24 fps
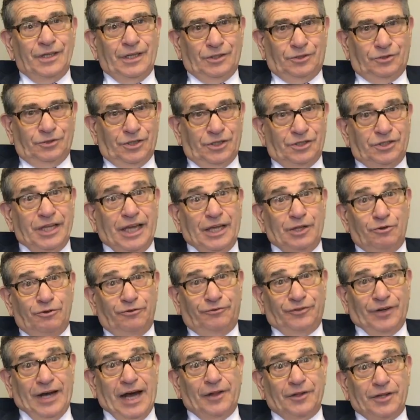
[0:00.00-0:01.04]
until the day
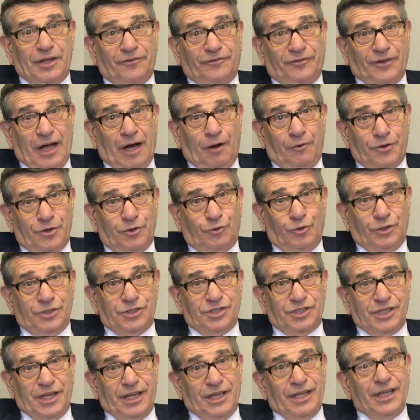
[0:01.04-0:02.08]
you finally file with the
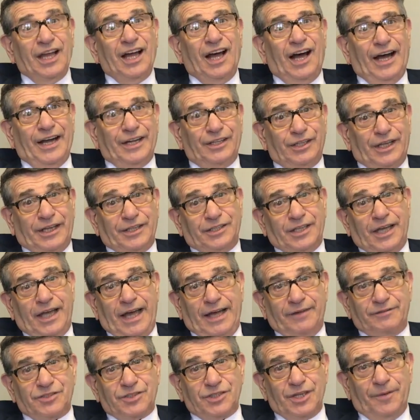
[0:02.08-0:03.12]
court saying, I'd like to
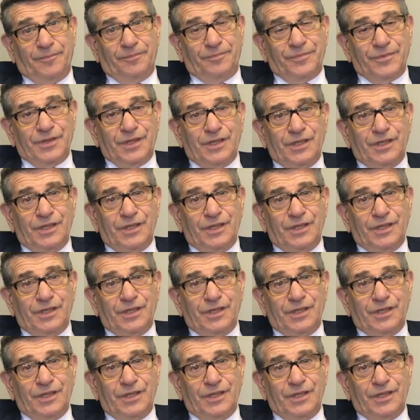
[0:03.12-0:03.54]
have some.